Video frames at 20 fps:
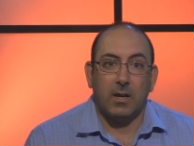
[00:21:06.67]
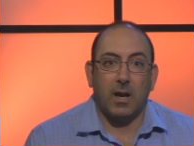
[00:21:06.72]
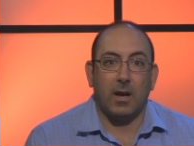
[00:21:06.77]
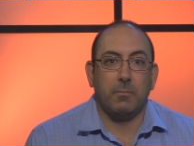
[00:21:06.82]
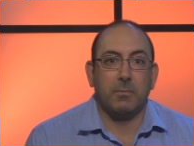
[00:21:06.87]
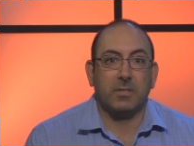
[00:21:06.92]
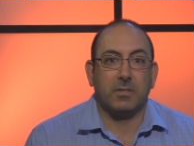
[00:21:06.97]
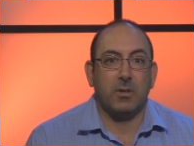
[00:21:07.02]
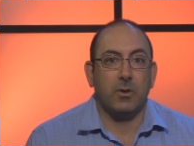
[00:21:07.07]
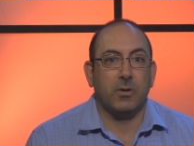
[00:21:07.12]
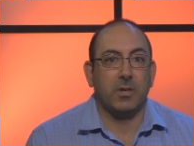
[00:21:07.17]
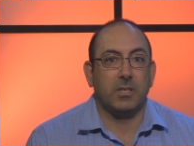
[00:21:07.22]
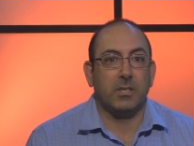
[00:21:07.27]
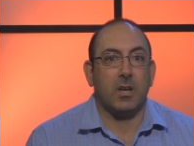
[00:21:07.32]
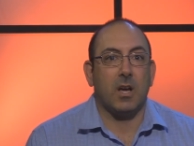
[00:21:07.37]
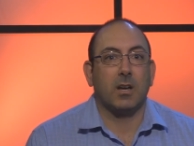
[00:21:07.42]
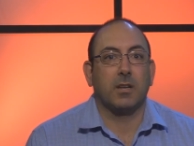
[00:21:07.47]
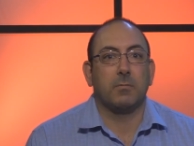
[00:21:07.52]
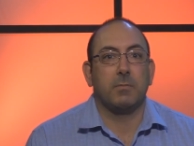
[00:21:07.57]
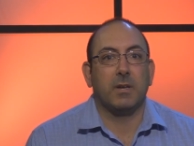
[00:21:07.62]
Uh, Ms. Cote
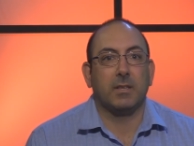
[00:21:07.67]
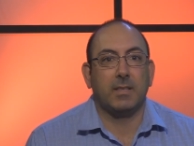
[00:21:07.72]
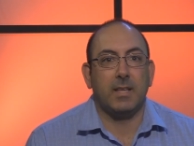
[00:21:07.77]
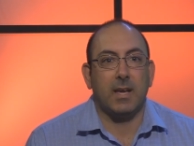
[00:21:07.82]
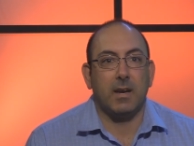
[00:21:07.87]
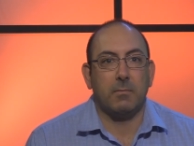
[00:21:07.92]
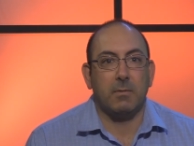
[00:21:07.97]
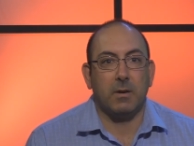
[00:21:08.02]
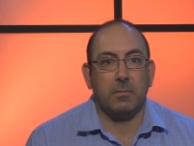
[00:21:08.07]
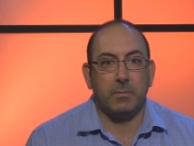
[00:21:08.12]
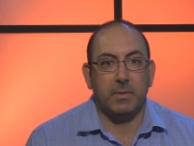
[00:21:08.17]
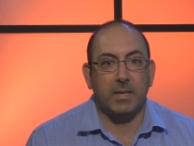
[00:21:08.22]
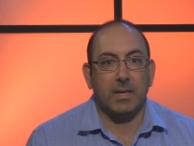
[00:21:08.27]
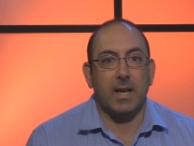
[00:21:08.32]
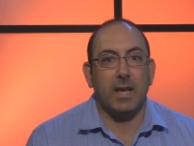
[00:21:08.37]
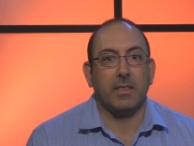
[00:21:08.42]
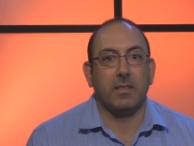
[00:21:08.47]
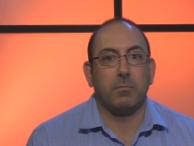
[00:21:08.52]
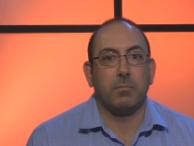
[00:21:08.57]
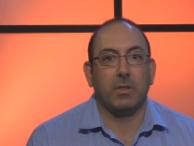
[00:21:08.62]
talked about that, about
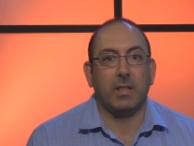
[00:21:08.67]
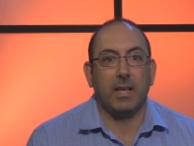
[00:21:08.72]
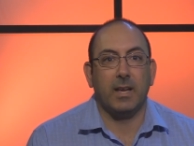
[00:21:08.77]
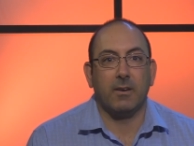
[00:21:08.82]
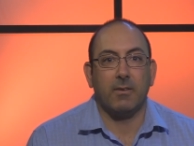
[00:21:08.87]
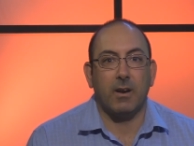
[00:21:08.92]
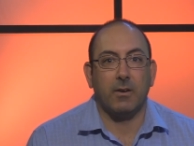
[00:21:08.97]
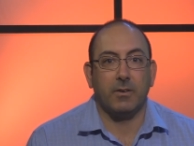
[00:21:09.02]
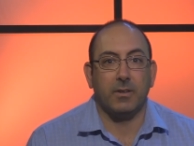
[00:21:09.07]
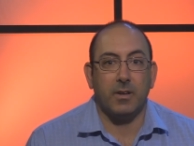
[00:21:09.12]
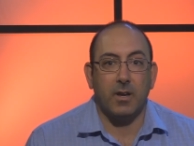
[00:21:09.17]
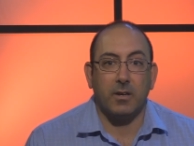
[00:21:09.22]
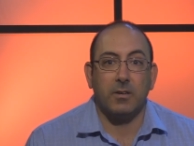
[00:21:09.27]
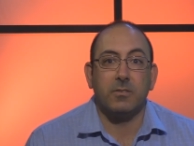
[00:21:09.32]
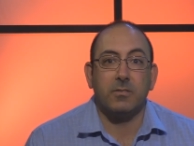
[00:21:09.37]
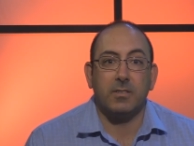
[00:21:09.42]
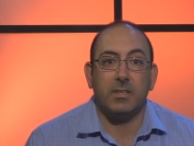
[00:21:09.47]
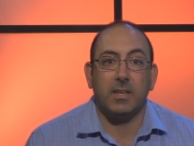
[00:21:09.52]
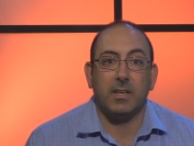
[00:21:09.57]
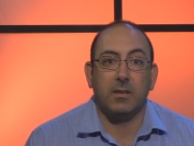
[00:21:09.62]
being on the playground and
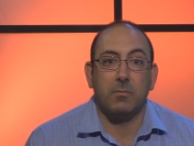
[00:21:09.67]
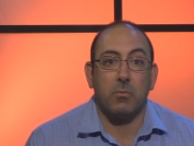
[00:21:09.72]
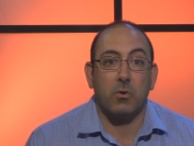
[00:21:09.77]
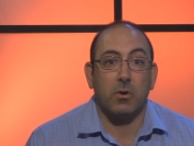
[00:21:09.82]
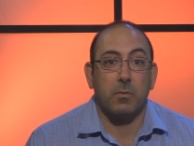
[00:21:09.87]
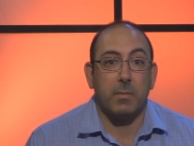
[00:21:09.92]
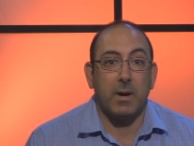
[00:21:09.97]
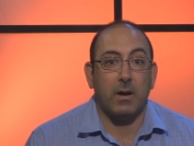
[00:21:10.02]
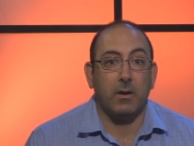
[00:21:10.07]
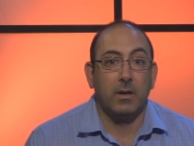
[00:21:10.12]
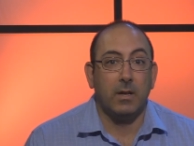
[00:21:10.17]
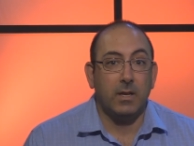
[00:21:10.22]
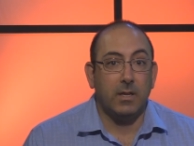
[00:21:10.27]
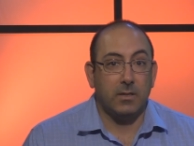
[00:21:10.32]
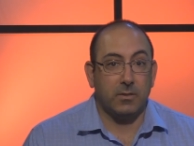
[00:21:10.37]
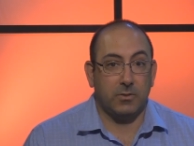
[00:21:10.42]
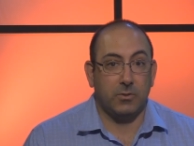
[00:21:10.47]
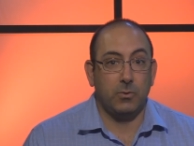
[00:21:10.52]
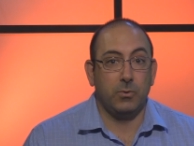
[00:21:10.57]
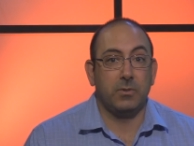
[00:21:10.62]
understanding more about
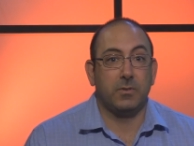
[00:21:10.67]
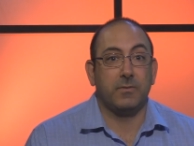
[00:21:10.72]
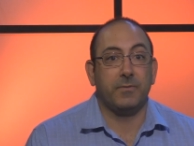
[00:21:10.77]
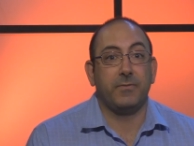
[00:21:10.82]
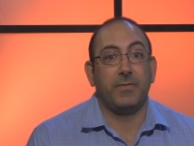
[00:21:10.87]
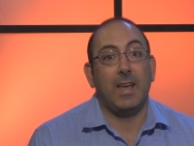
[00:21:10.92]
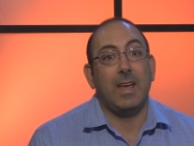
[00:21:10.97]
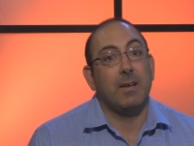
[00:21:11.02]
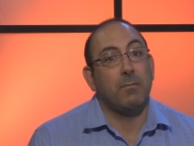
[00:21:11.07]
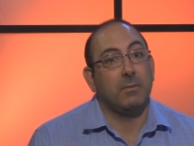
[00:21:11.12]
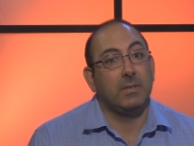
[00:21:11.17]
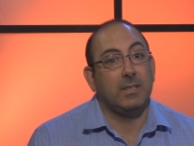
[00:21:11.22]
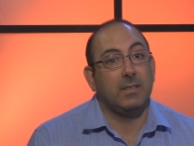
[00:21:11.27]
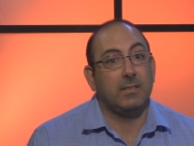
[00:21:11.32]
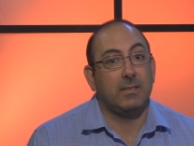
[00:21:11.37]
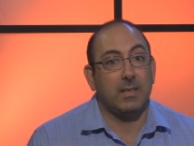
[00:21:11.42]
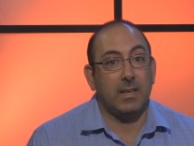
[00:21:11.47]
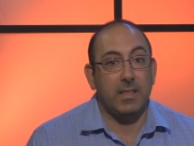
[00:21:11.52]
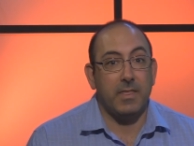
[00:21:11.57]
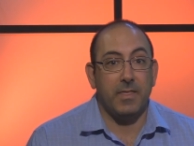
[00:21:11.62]
students'
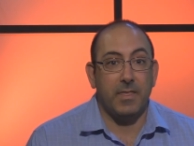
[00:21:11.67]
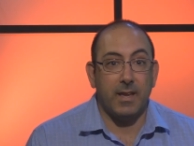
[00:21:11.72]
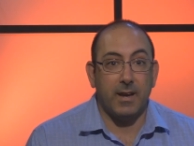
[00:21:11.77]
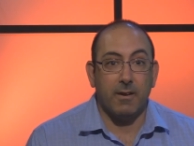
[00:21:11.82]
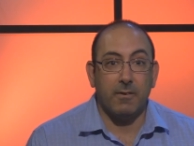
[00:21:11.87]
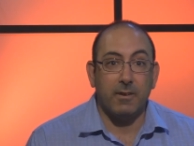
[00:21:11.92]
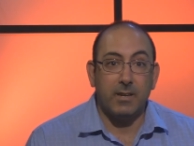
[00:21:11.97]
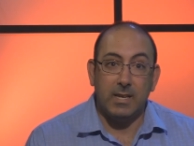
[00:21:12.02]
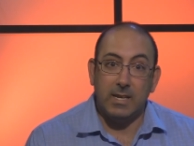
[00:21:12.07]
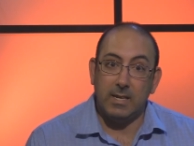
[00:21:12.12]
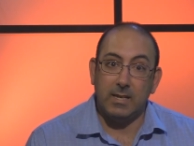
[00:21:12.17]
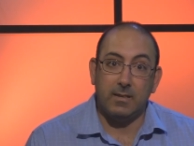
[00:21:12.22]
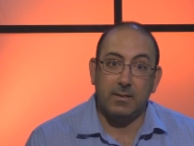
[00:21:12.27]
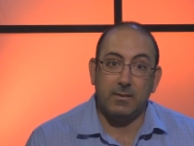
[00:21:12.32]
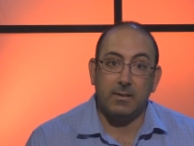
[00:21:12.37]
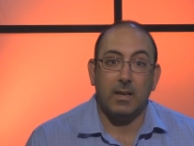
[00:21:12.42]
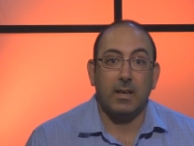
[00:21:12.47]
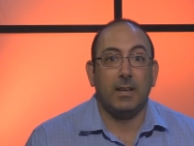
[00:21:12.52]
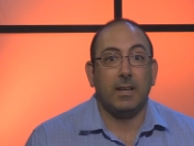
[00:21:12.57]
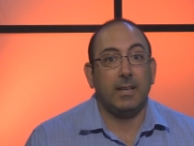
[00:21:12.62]
families and their
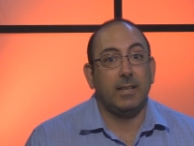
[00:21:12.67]
needs